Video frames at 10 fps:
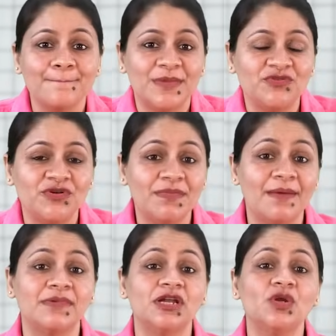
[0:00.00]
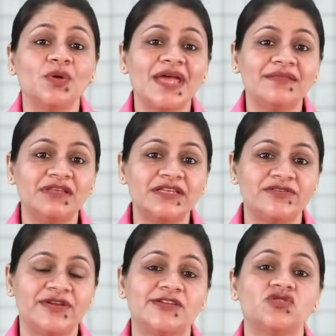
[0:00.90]
But remember, look at
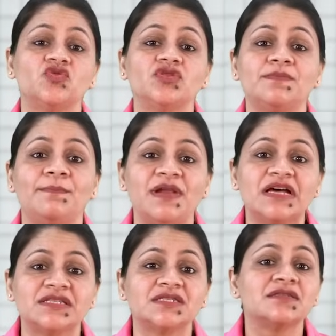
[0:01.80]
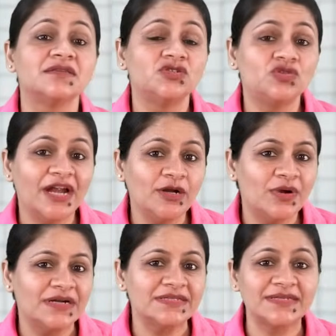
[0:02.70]
these ratios plus try to
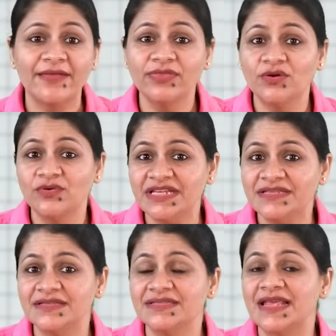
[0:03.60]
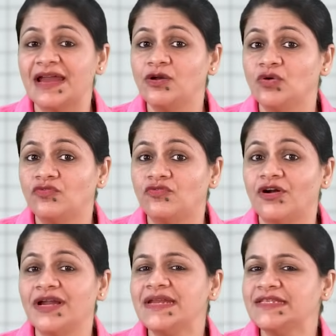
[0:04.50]
understand the reasons and look
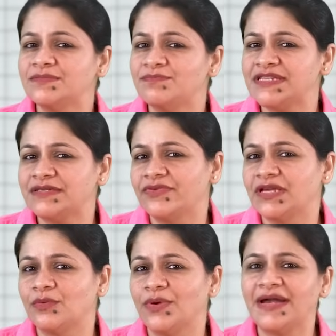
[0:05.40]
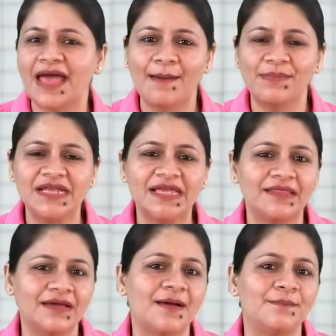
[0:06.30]
for any specific event happening in
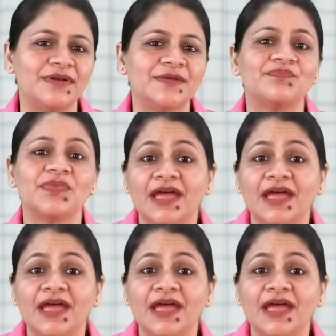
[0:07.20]
the company.